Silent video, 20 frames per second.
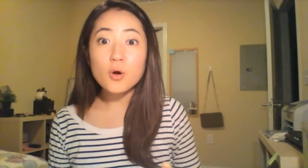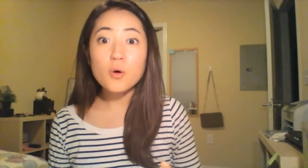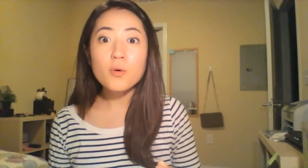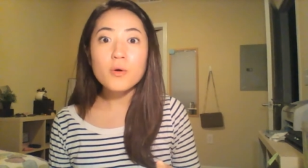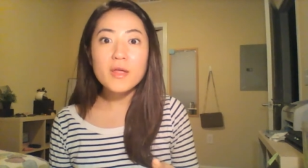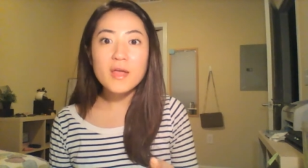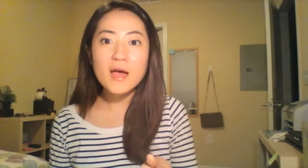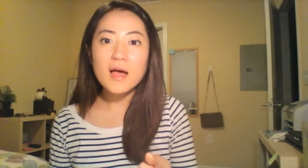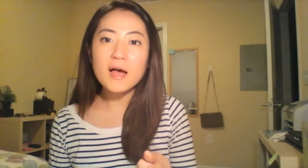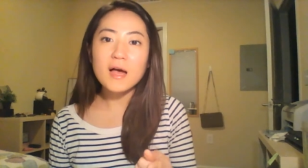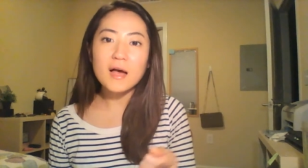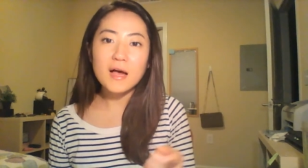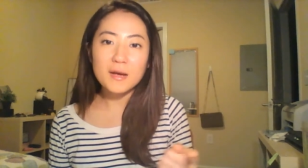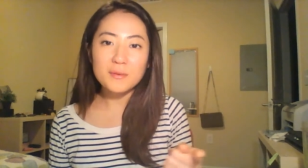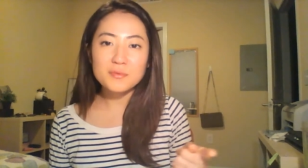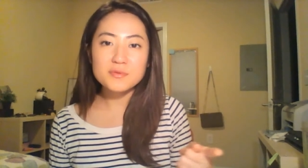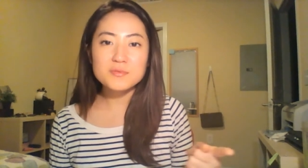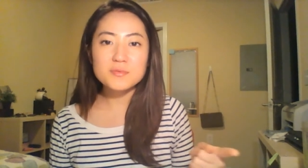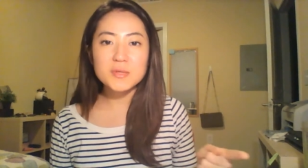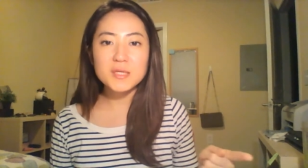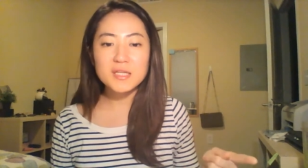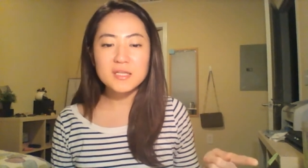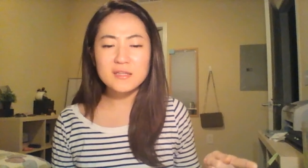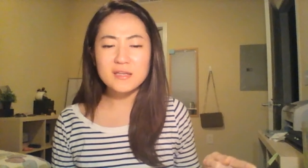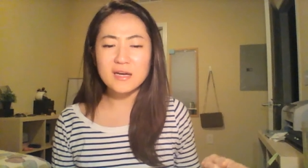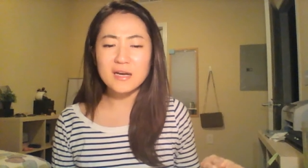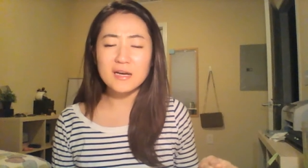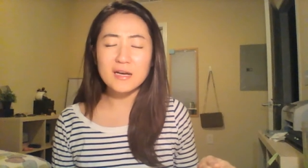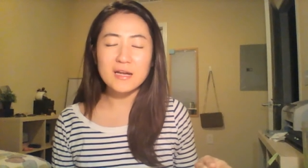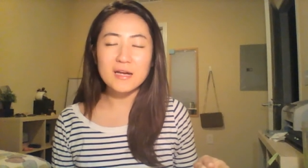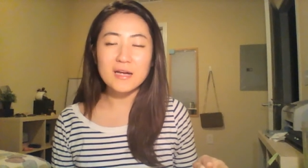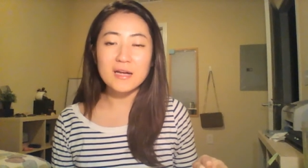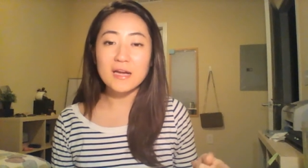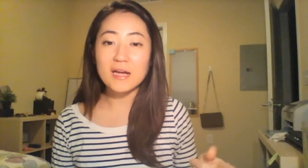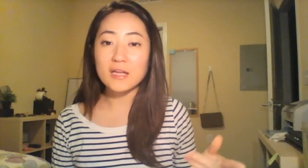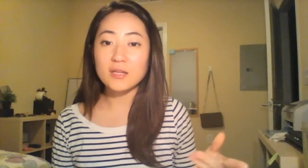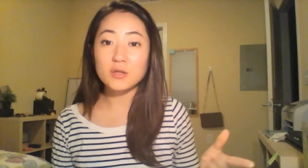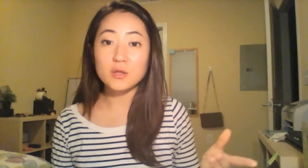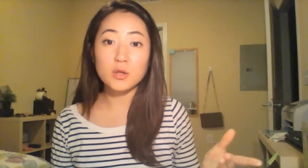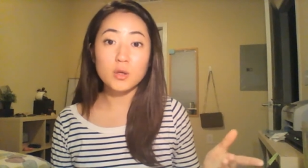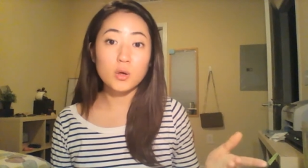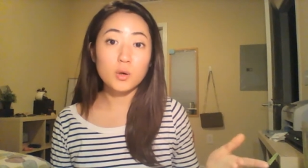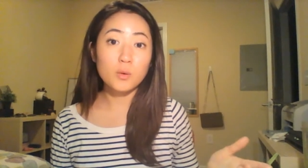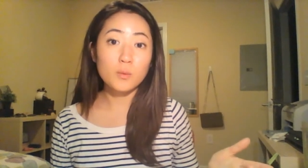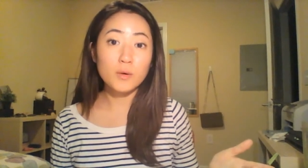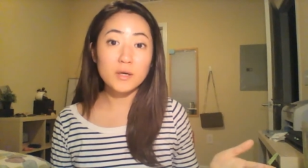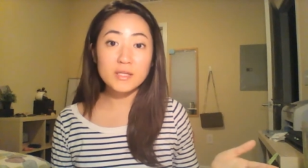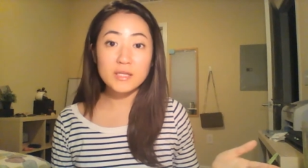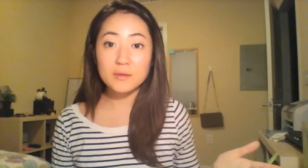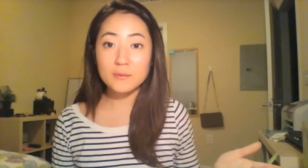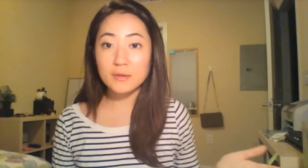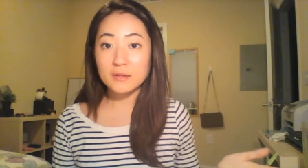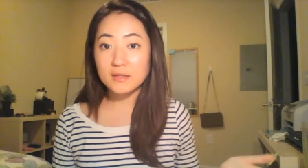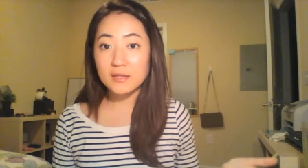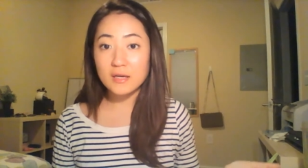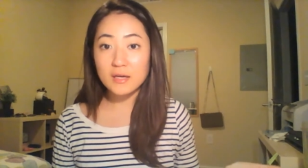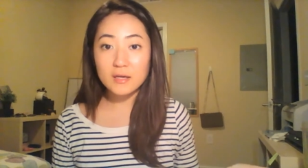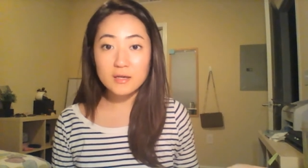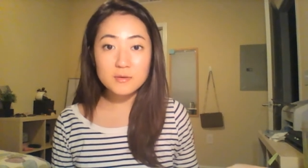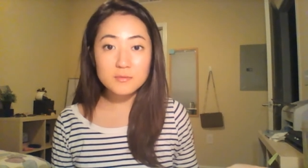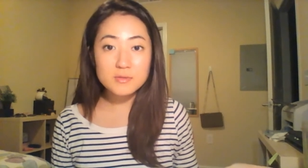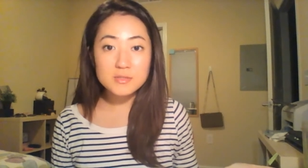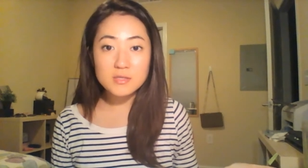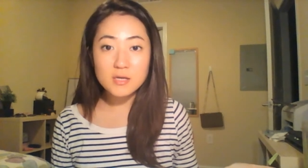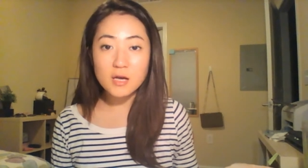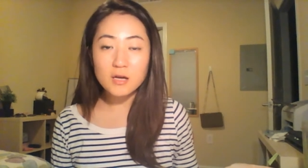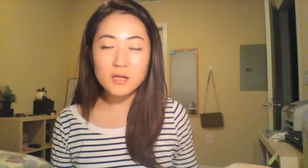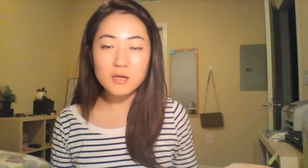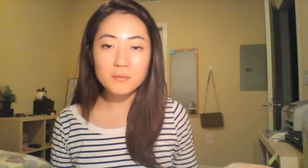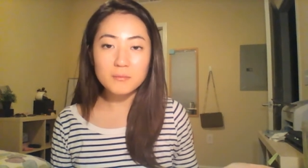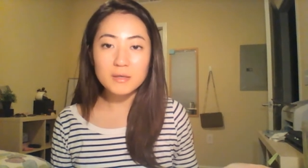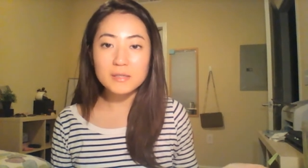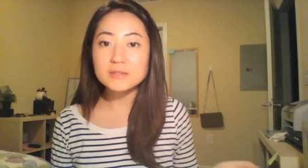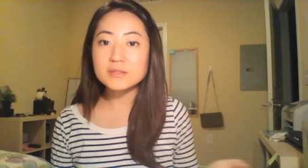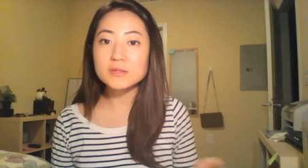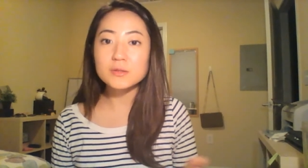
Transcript: oh yeah, I was reading that and I had no idea what the heck it was talking about.